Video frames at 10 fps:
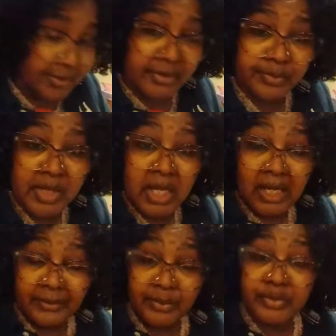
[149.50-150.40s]
going
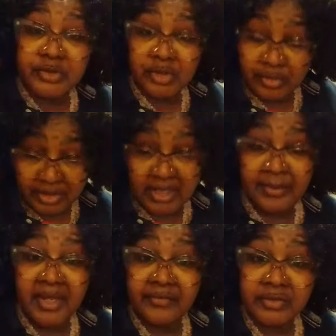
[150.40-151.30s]
am to push on and I'm
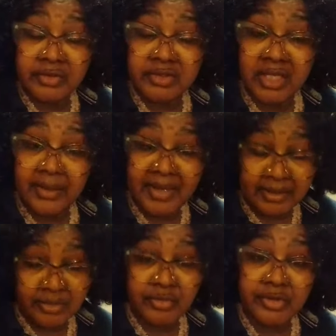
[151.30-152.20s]
going to have a good time. I
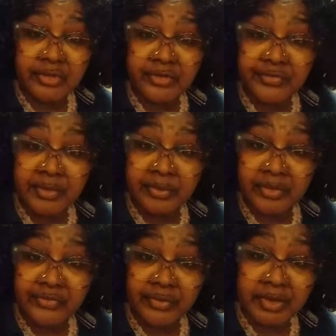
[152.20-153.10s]
know it, girlfriend,
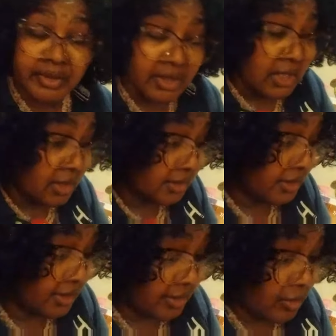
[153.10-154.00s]
boyfriend.
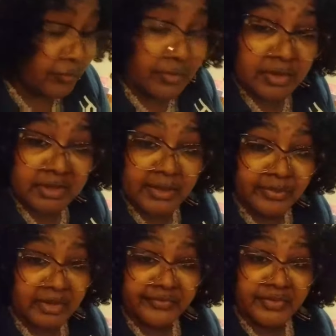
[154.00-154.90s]
Yeah, overlook that
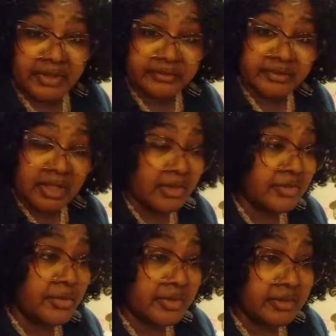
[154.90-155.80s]
motherfucker. They don't
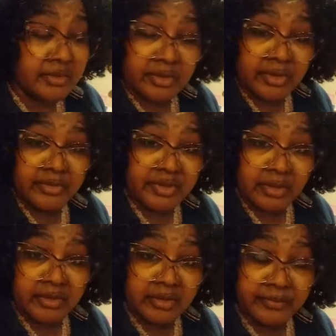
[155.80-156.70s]
know what, you know what I'm
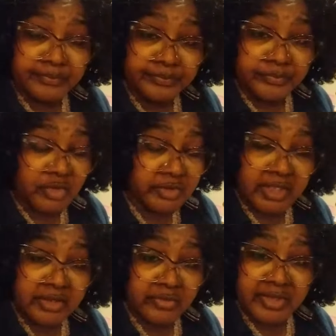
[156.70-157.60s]
saying? Because they
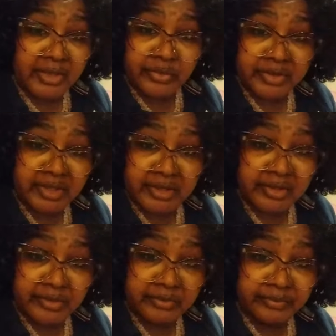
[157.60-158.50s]
know not what they do.